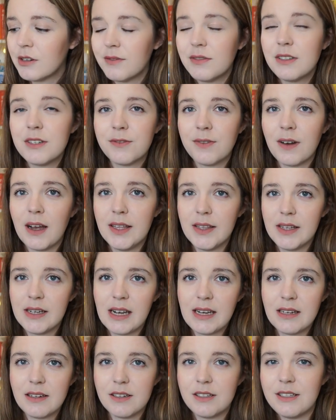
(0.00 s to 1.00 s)
of Defy the
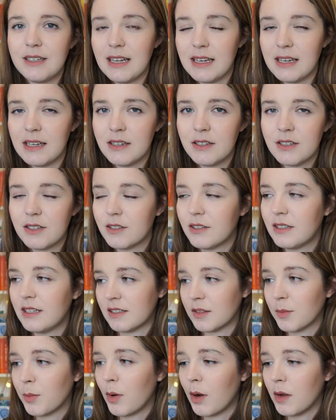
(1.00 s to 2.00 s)
Night did
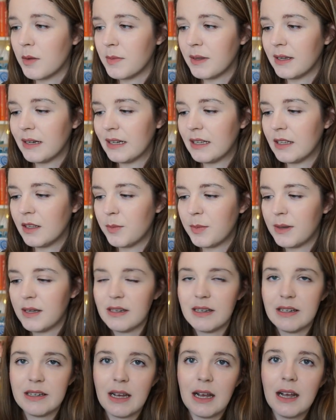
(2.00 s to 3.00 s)
disappoint me a little
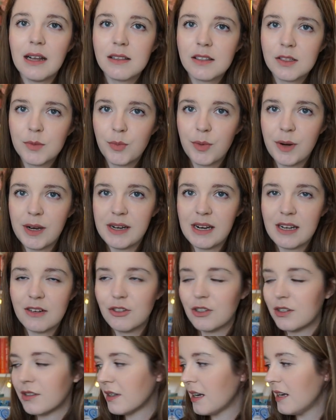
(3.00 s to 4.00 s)
bit. It had sprayed
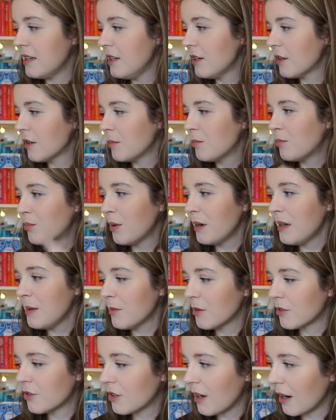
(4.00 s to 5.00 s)
edges and you can pretty
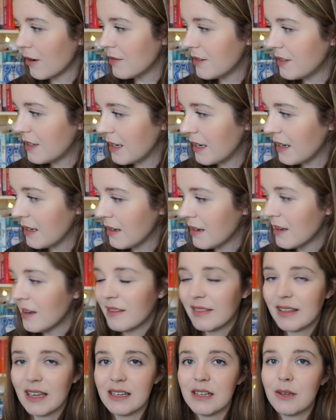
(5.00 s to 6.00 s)
much guarantee
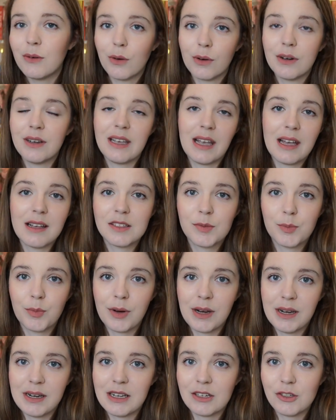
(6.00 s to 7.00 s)
that you're going to get a
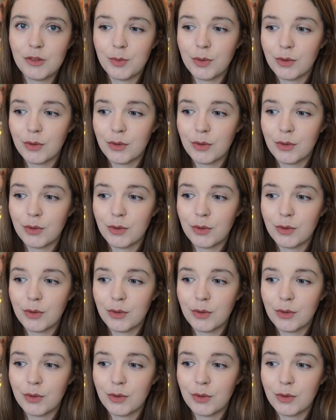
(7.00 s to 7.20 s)
sprayed edge